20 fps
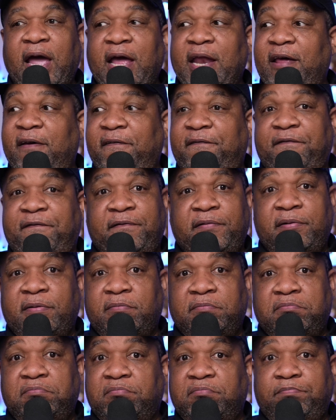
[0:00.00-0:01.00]
And if
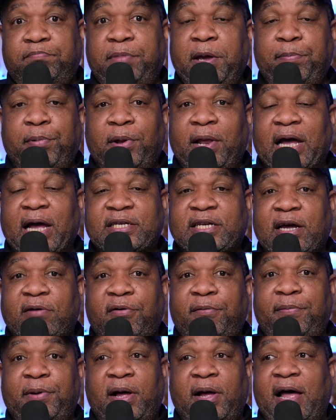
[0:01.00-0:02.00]
people like
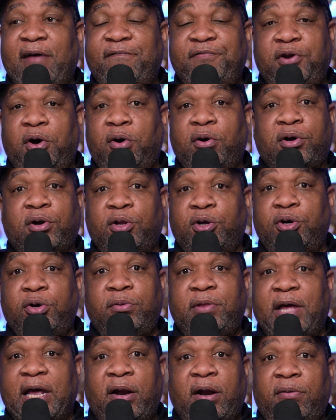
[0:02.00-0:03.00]
Tuberville have no
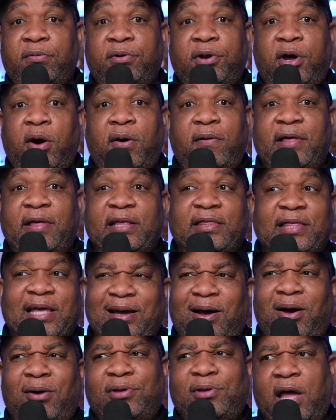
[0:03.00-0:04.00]
clue, they don't know, and they
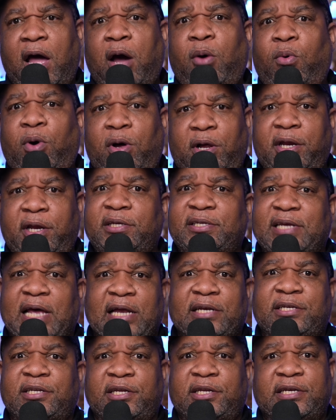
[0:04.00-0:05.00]
think, oh yeah, well it is
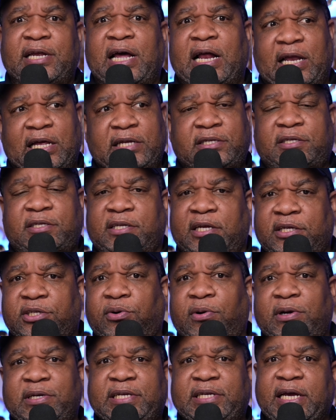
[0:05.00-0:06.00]
anti debt. Let's let's
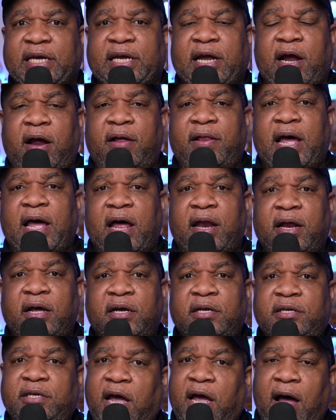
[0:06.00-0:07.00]
go and take care of that.
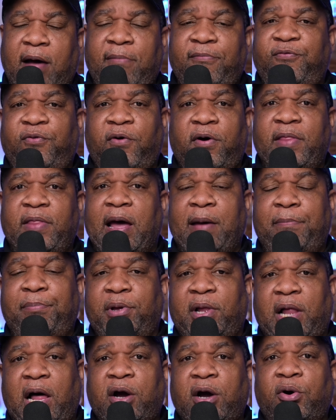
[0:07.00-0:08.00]
Yeah, I'm for that
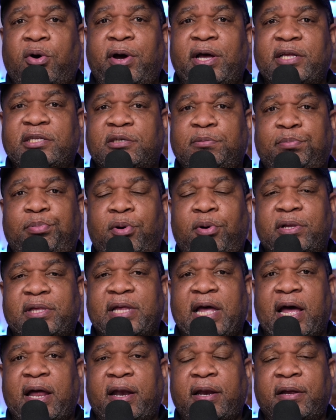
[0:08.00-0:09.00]
bill. I'll go ahead and support
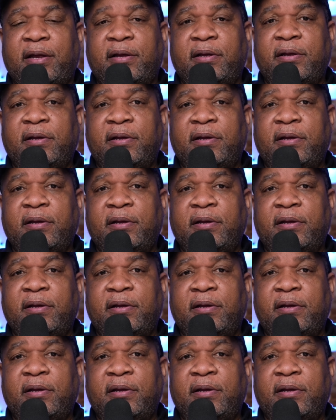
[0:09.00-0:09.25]
that.